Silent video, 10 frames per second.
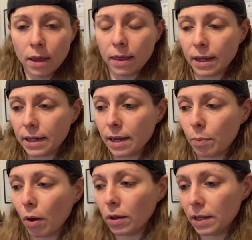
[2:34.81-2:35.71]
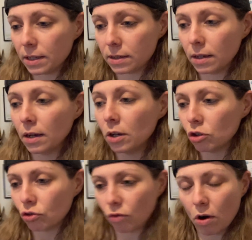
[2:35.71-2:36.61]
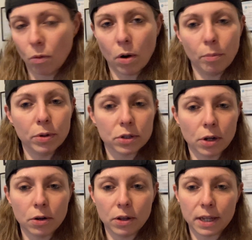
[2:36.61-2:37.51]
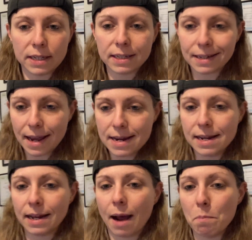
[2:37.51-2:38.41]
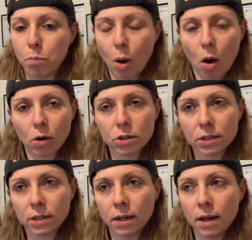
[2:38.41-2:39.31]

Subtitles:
They keep on this strong one persona. They stay in that box.